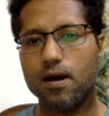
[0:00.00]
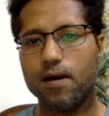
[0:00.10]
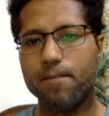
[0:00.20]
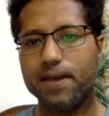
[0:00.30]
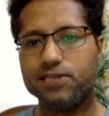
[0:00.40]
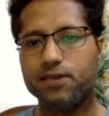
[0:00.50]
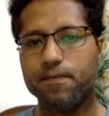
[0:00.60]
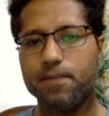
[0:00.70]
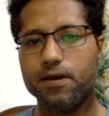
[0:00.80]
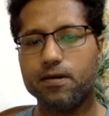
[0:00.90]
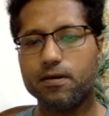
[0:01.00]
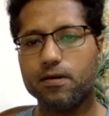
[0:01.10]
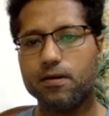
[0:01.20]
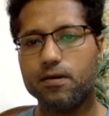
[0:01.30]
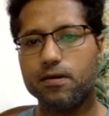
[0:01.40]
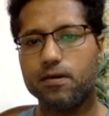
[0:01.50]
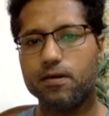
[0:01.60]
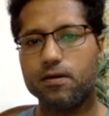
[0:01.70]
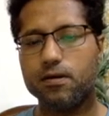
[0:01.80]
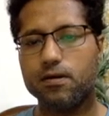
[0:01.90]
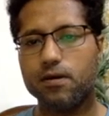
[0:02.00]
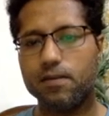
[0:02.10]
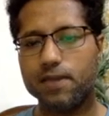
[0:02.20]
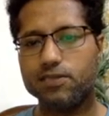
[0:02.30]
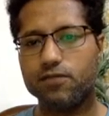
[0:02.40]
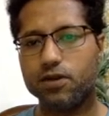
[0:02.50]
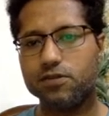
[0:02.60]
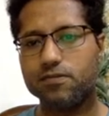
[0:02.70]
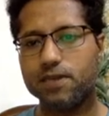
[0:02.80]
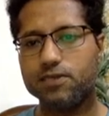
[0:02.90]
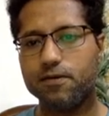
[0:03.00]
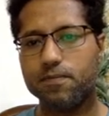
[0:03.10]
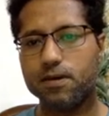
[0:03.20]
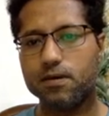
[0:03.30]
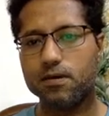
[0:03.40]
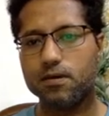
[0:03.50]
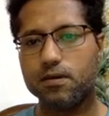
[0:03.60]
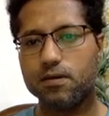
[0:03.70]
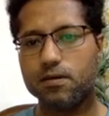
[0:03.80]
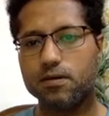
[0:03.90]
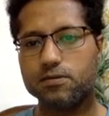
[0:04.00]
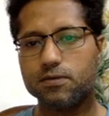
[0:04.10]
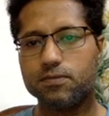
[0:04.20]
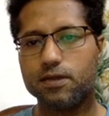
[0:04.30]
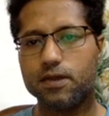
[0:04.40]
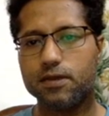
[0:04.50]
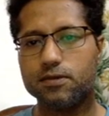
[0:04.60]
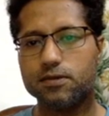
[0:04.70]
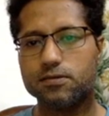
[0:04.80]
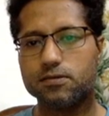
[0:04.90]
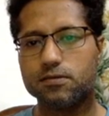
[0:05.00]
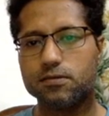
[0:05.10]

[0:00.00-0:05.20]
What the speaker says: matching pair. What is a matching pair? Something like this.